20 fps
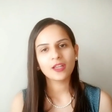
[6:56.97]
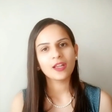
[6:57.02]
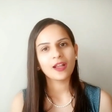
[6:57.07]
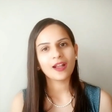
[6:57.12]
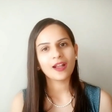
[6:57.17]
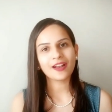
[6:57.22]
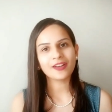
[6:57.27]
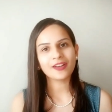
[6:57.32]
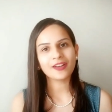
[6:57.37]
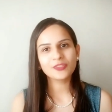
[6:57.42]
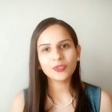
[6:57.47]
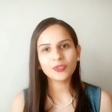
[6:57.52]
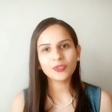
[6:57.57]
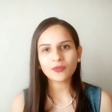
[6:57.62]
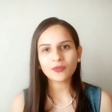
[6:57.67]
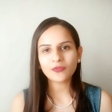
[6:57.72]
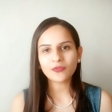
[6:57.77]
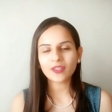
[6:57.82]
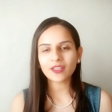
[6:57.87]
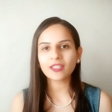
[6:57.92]
and you're
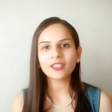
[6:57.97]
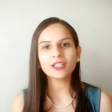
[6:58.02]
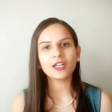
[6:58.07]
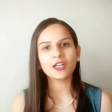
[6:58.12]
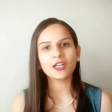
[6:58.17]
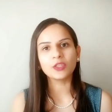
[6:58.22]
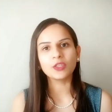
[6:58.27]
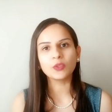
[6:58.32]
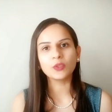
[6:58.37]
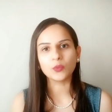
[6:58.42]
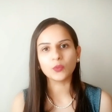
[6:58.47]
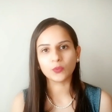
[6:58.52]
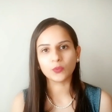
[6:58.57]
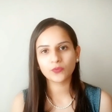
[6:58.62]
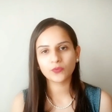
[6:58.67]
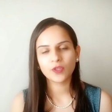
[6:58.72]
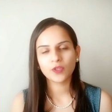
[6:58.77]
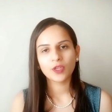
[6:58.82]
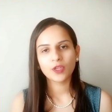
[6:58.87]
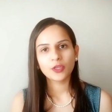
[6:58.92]
feeling aloof.
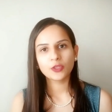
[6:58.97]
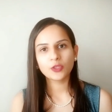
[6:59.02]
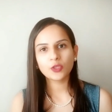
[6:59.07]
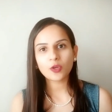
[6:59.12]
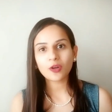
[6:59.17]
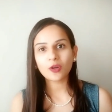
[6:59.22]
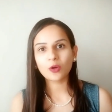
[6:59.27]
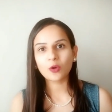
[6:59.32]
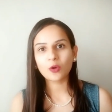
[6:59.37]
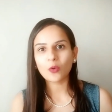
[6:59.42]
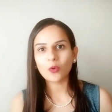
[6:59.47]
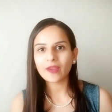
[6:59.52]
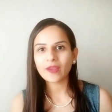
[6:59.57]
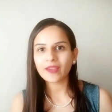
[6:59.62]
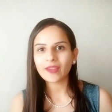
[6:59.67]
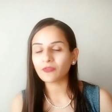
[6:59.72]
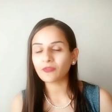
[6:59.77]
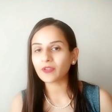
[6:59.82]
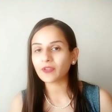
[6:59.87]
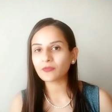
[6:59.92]
You're going
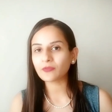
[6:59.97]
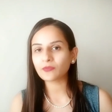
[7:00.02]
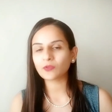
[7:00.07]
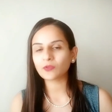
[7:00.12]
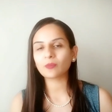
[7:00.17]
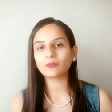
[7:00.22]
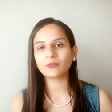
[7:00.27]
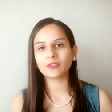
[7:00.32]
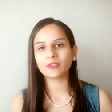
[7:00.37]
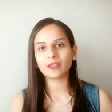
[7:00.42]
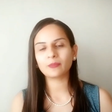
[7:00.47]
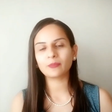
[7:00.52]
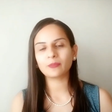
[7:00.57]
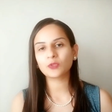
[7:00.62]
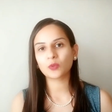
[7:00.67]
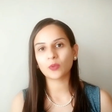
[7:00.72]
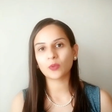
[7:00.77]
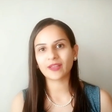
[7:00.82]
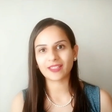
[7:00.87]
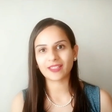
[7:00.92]
away from them to
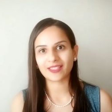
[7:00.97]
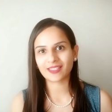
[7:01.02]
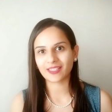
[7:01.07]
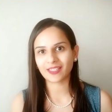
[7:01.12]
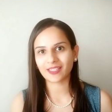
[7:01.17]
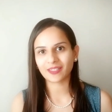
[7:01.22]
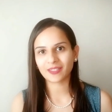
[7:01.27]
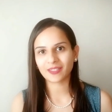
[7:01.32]
an extent.